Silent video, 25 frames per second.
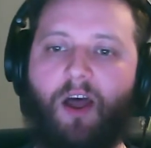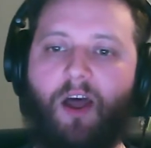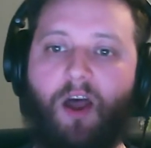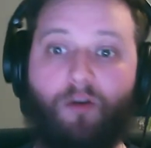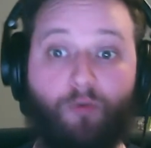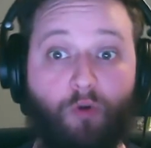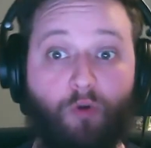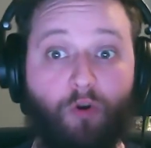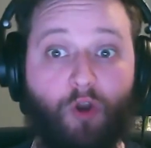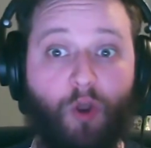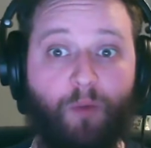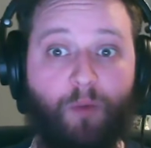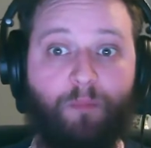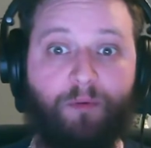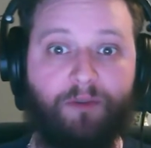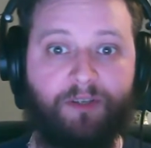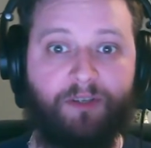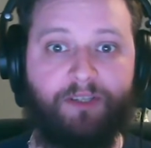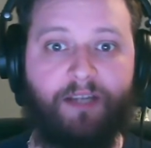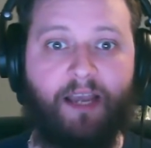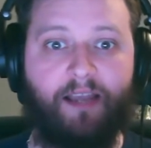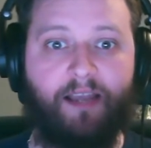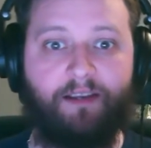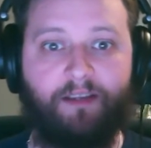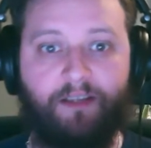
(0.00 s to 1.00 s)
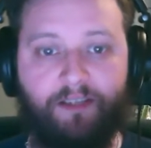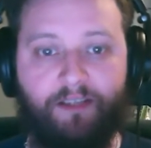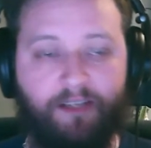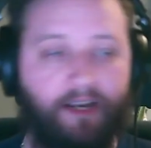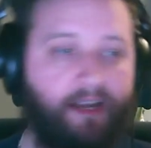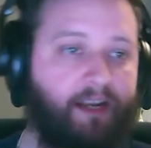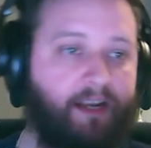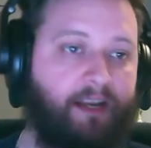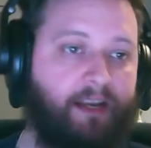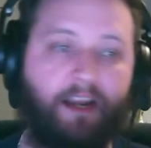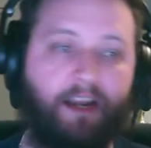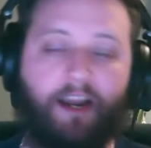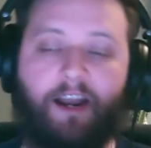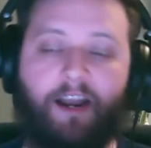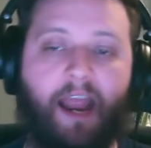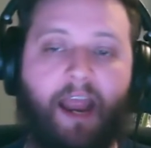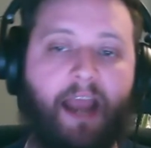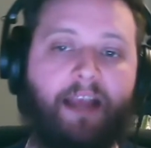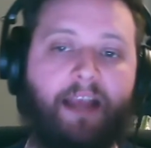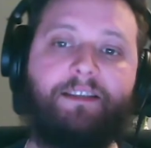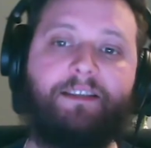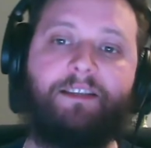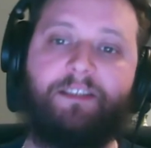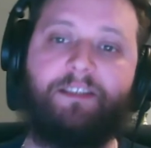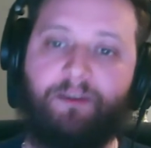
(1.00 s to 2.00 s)
are all open standards, and I can kind of
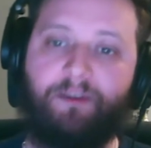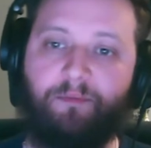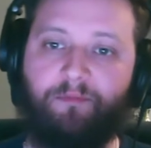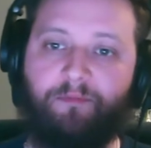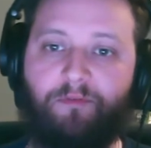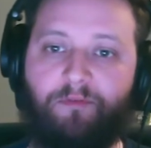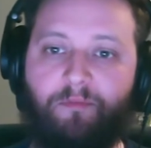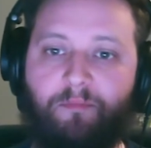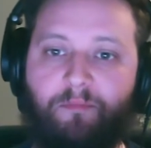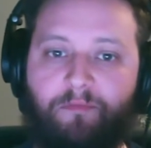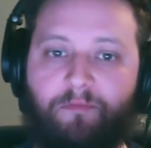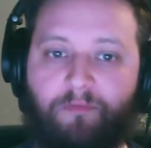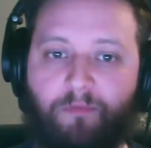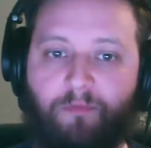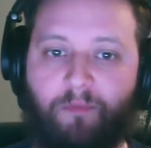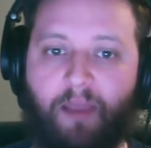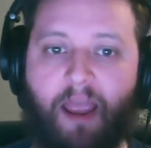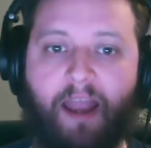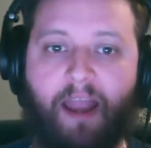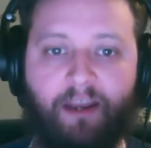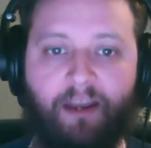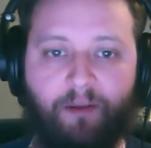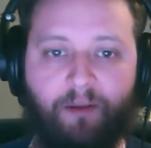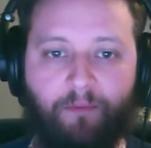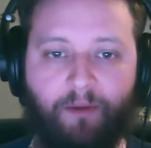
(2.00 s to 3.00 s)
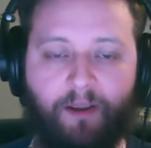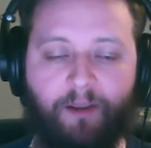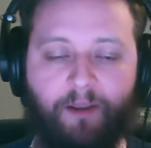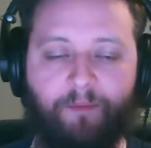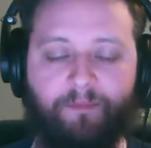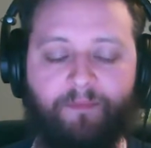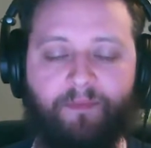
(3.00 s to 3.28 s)
access them from anywhere.